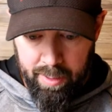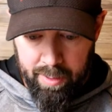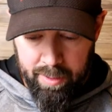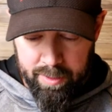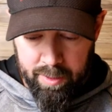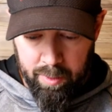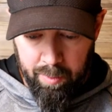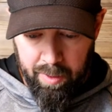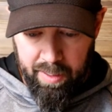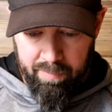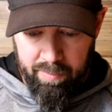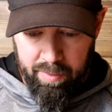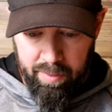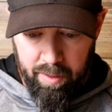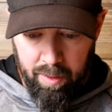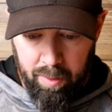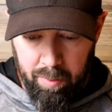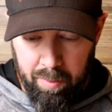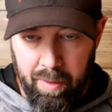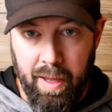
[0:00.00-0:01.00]
So even
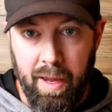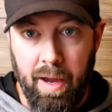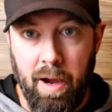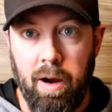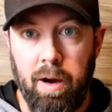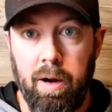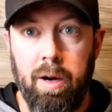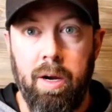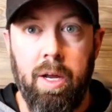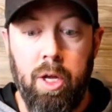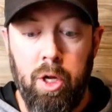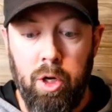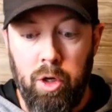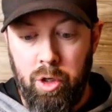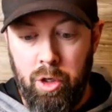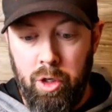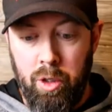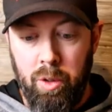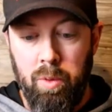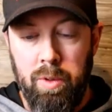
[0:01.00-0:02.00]
though they are
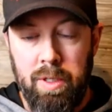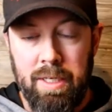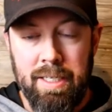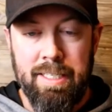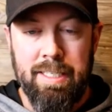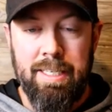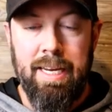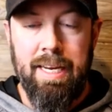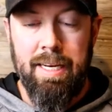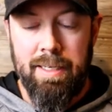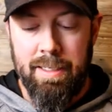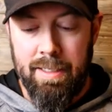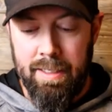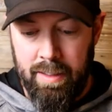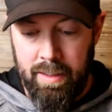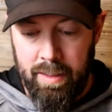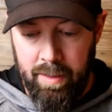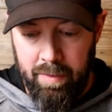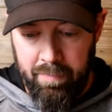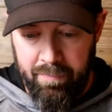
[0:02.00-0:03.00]
two distinct
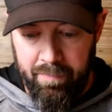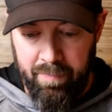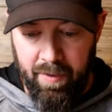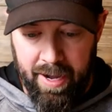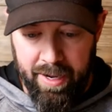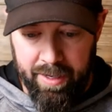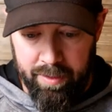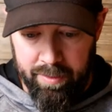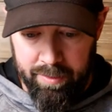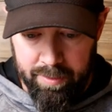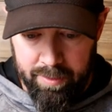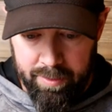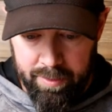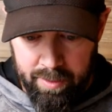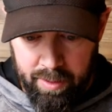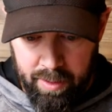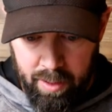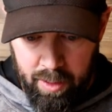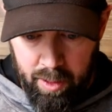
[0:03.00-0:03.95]
files,